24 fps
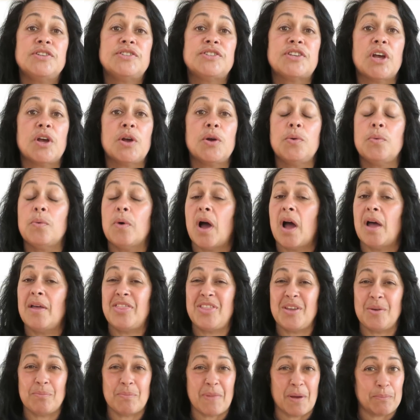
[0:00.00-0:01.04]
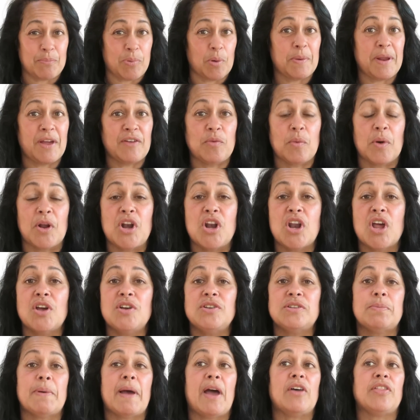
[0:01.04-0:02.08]
So I think probably everyone
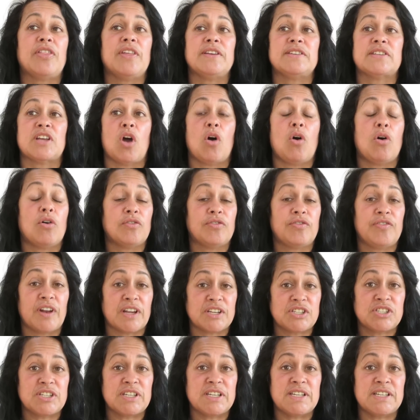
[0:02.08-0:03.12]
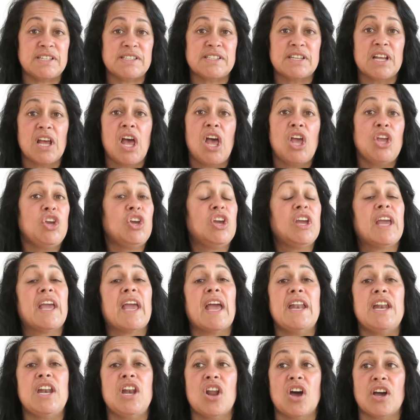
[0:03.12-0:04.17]
knows about things like hot flushes, you can
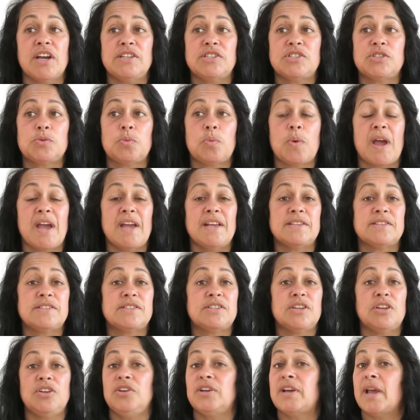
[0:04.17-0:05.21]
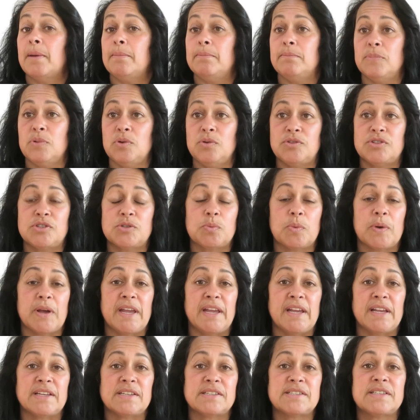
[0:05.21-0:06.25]
get night sweats, you get mood
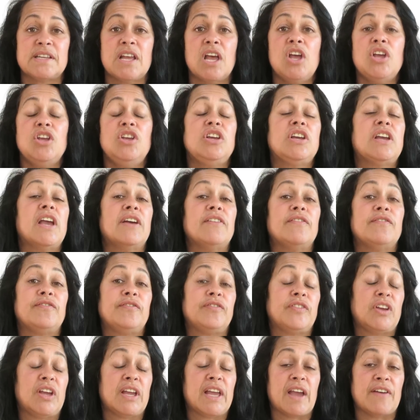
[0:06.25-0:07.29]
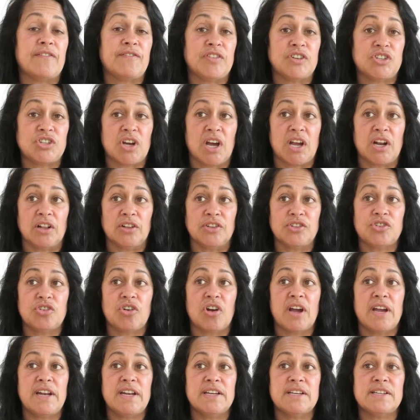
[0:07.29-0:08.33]
swings, you can get vaginal
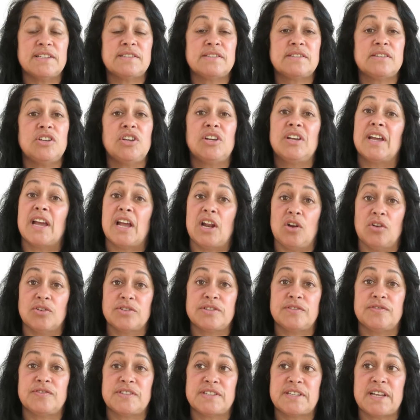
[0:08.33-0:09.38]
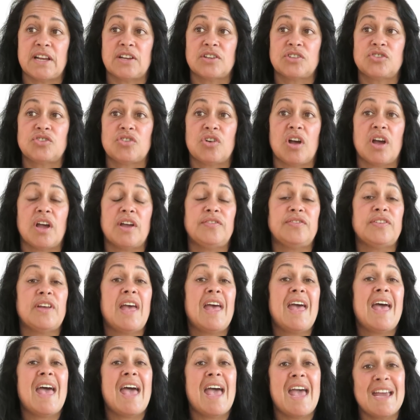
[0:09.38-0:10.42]
dryness, you can get loss of sex drive,
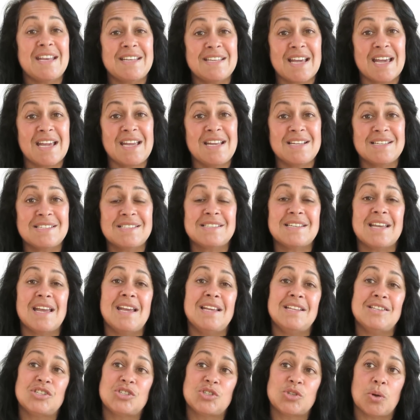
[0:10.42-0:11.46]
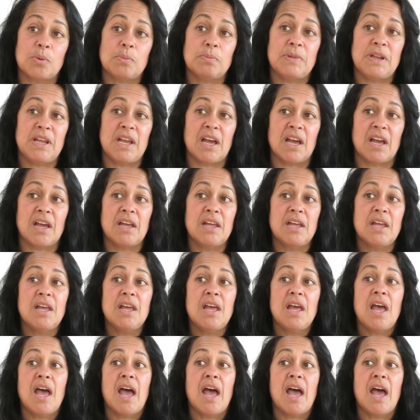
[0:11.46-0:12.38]
headaches, insomnia.